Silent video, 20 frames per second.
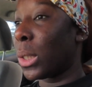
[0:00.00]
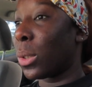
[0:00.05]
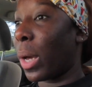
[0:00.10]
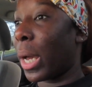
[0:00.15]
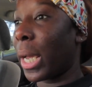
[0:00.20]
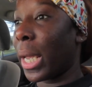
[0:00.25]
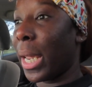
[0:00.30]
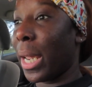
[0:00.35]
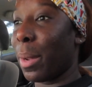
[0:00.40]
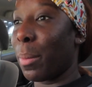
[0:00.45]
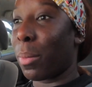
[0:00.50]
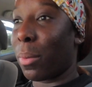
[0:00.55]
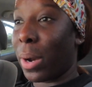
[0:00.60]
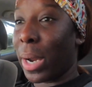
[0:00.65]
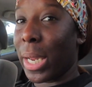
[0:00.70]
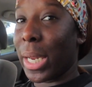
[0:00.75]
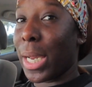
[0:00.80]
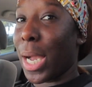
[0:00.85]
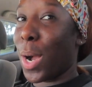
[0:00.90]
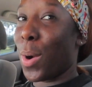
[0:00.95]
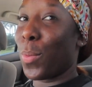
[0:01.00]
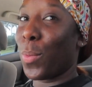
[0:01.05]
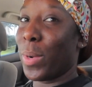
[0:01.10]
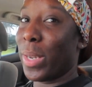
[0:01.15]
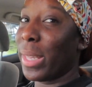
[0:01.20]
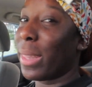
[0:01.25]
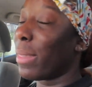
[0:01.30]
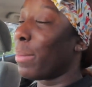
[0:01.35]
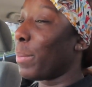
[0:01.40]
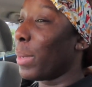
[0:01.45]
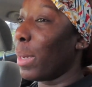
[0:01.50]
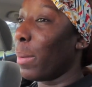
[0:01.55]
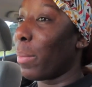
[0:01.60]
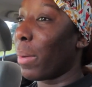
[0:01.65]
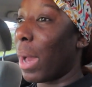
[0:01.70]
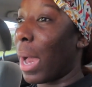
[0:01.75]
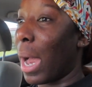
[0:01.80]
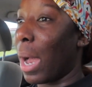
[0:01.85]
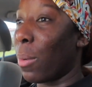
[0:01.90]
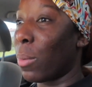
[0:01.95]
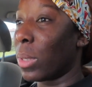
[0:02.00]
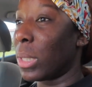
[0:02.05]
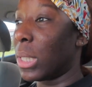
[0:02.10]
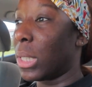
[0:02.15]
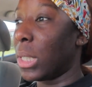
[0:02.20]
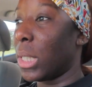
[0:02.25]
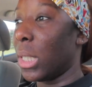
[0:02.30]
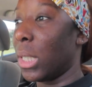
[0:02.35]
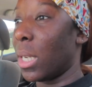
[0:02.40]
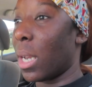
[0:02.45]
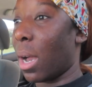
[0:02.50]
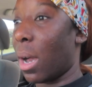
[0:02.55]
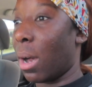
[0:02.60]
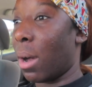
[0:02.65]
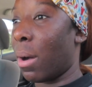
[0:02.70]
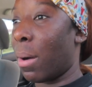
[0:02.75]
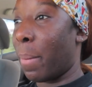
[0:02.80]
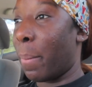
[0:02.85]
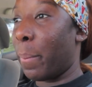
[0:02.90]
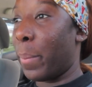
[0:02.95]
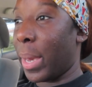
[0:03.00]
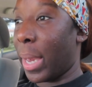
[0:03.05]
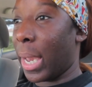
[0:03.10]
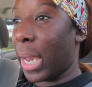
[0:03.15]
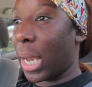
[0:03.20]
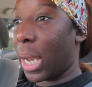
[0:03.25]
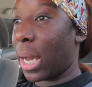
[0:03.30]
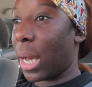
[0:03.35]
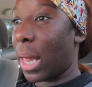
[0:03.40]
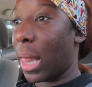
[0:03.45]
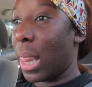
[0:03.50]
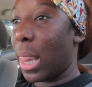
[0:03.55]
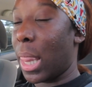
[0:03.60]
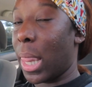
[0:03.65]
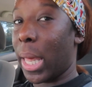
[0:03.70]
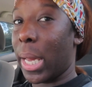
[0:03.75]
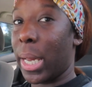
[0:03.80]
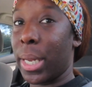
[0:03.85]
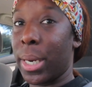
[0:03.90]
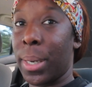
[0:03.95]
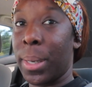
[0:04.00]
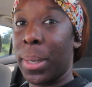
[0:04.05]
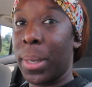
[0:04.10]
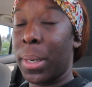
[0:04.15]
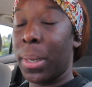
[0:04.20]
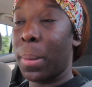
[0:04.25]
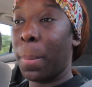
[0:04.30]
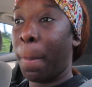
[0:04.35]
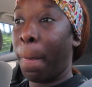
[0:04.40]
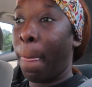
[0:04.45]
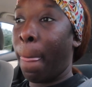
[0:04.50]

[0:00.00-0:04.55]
So I can't bring y'all with me, but I will see y'all back later.